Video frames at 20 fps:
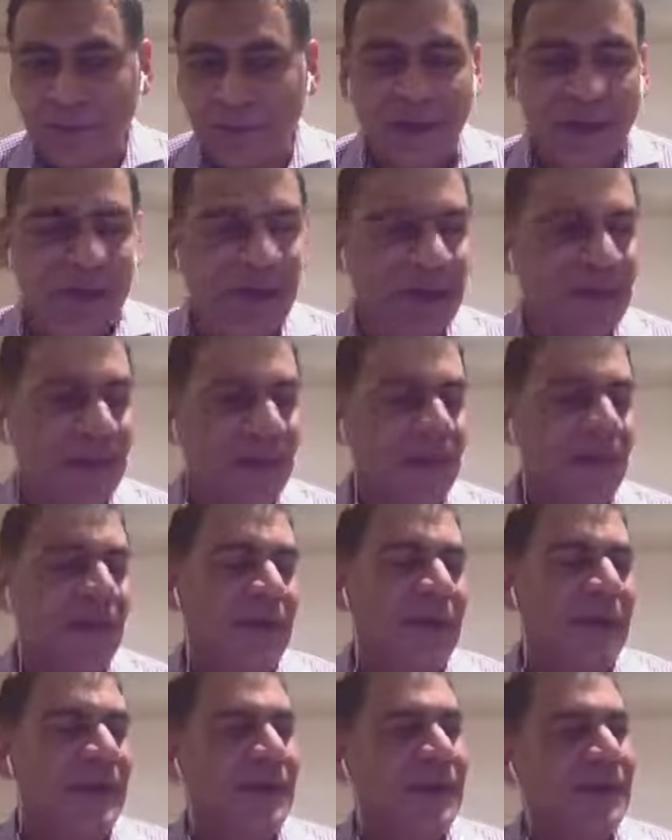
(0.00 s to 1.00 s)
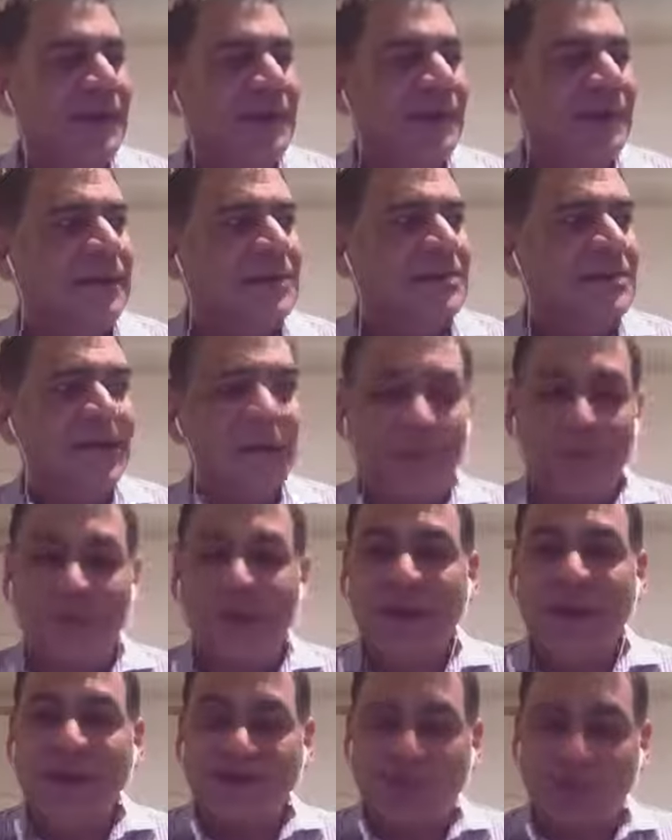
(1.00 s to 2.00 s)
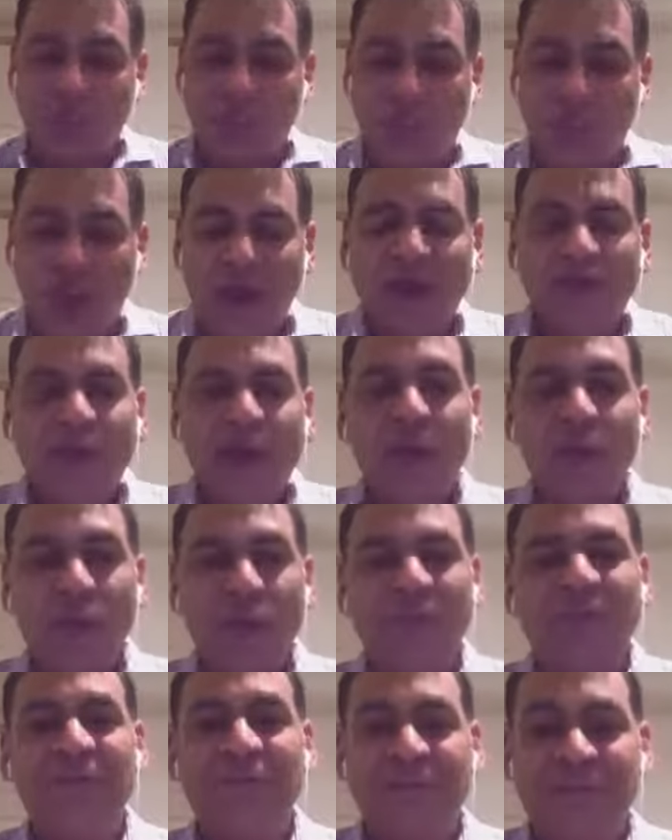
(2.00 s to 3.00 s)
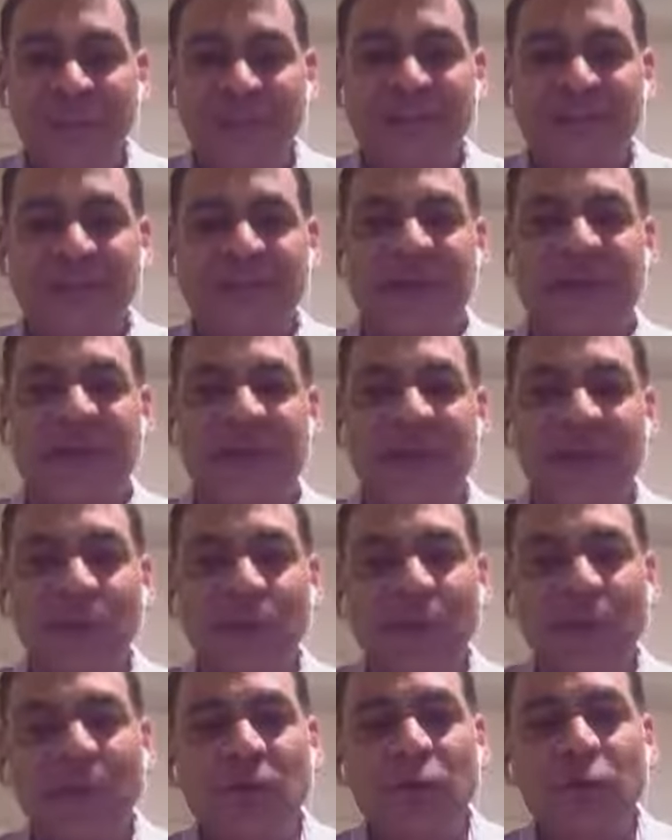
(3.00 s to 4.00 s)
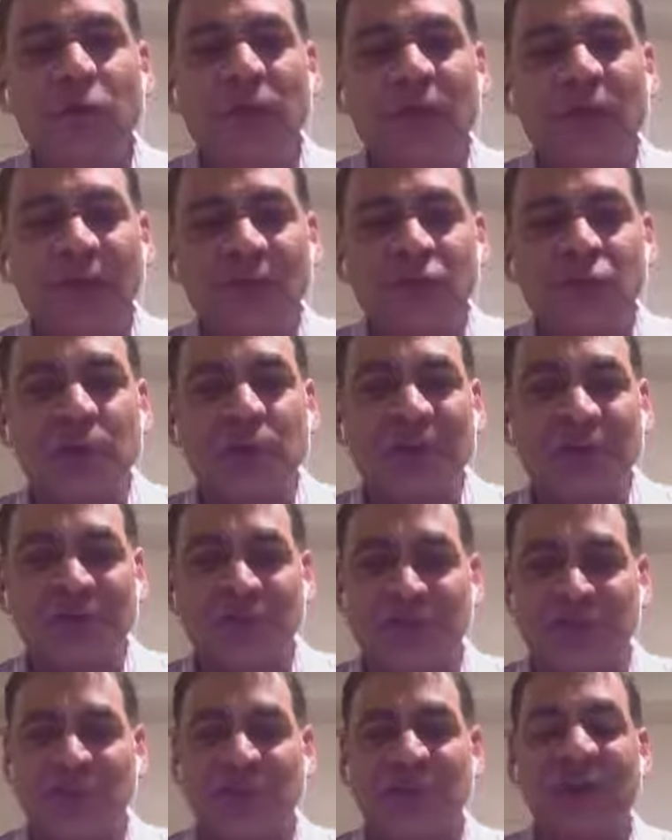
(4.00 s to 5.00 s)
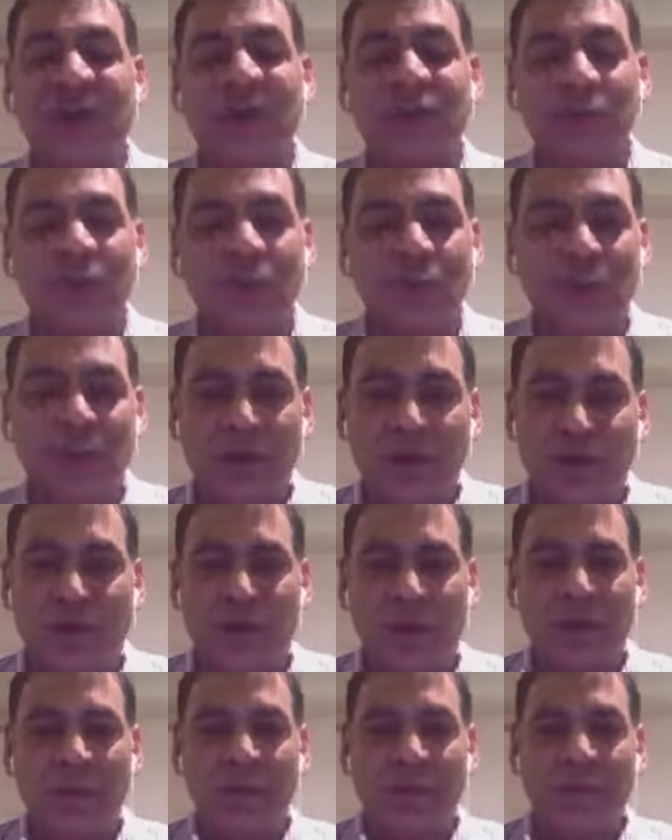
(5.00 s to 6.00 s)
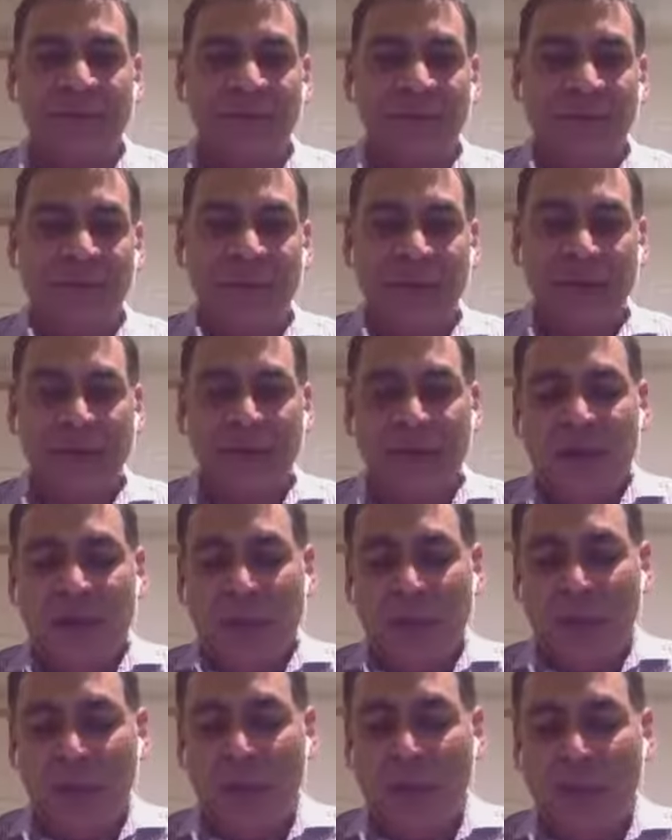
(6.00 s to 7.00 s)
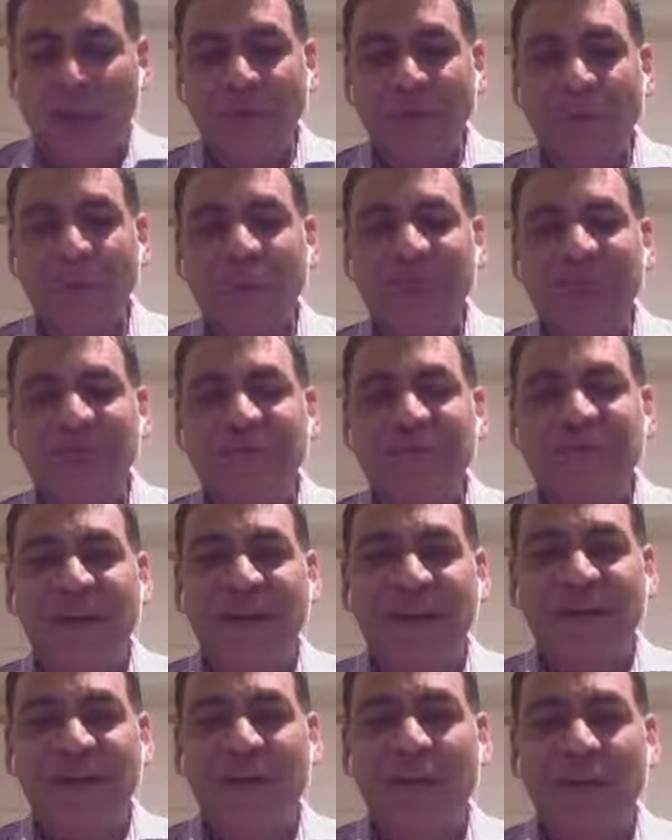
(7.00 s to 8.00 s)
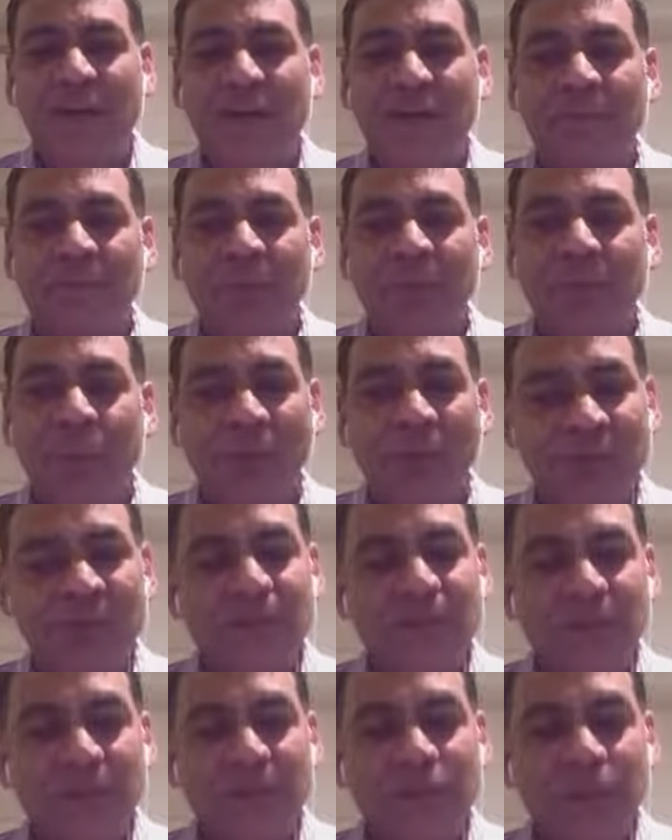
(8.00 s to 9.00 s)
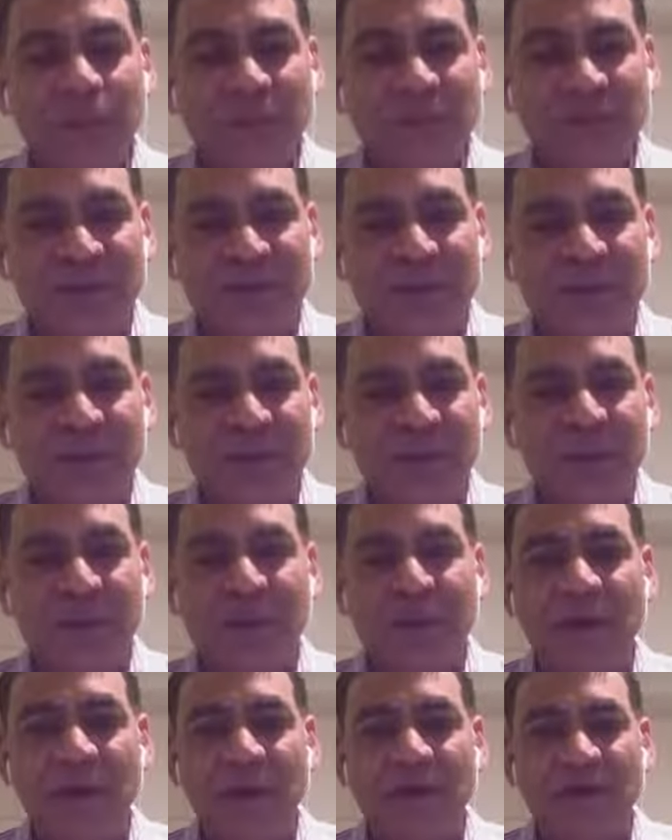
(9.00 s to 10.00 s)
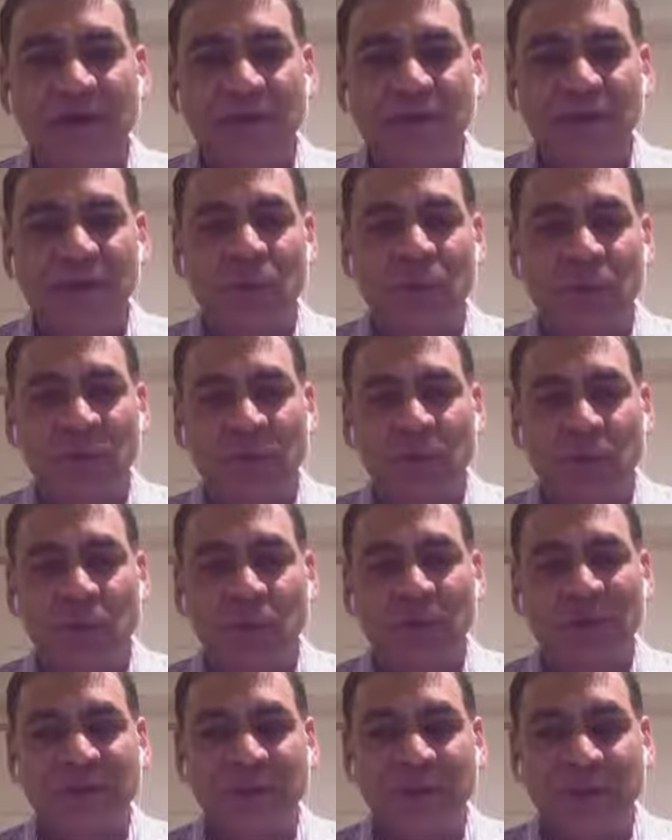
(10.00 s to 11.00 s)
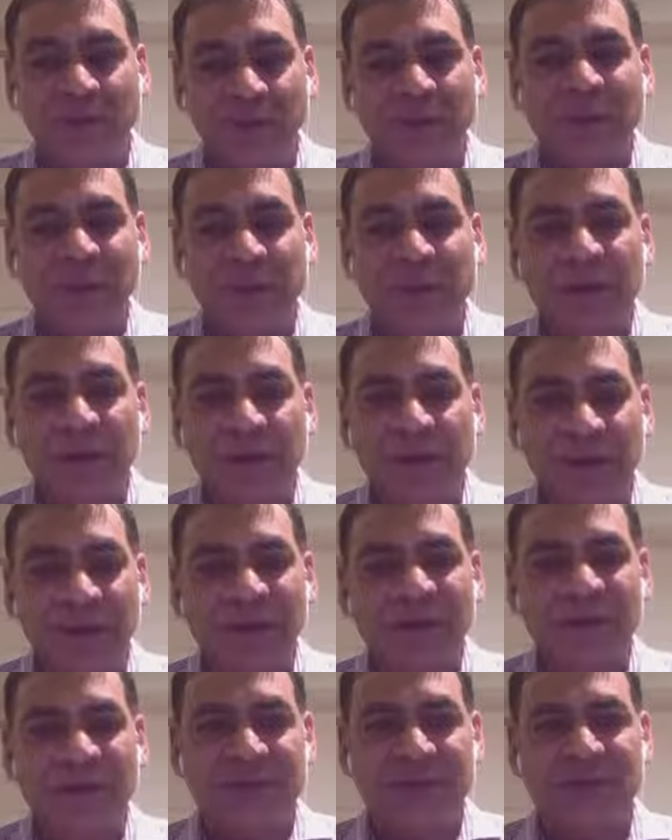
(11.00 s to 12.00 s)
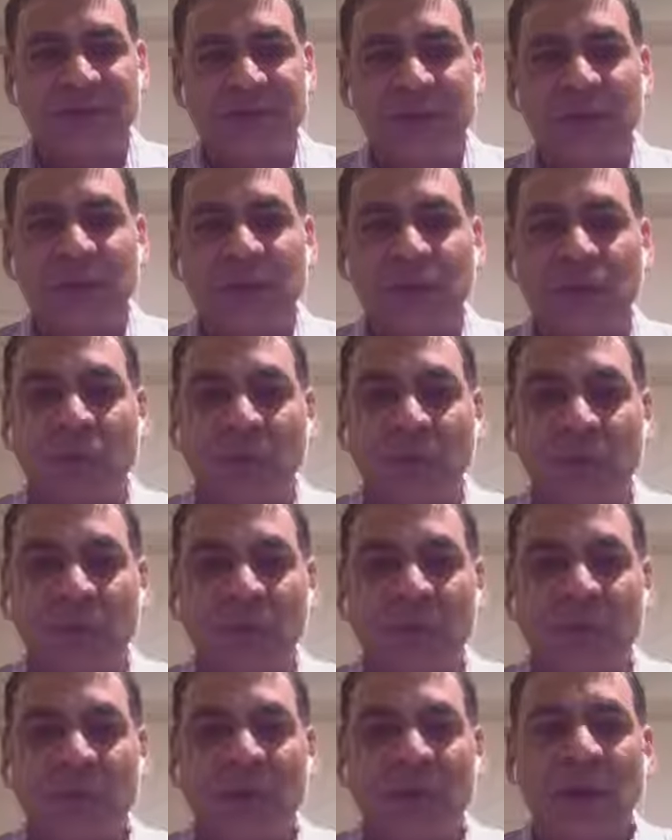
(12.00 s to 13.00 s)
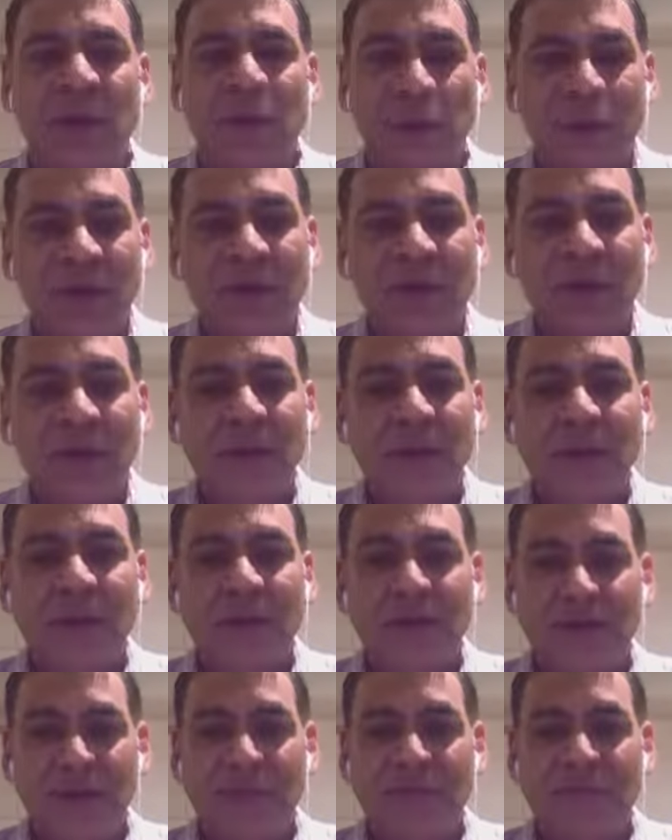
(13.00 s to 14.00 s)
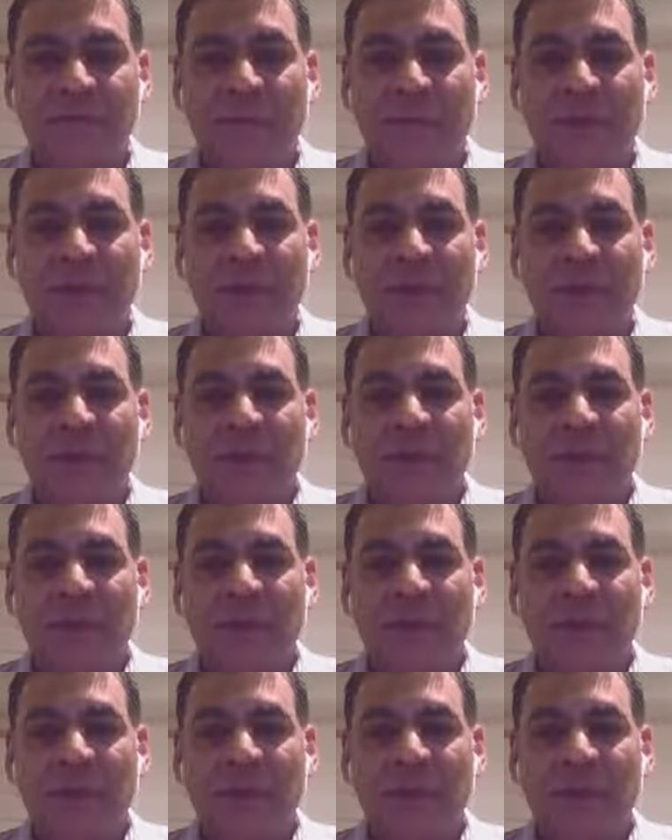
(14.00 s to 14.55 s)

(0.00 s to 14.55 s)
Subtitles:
Okay? Right. And it's like, okay, so how do we fix that? How do we do that transition? How do we work collaboratively? Well, why don't we find out what is the periodontist that we work with, what are the periodontists that we work with, what are they looking for?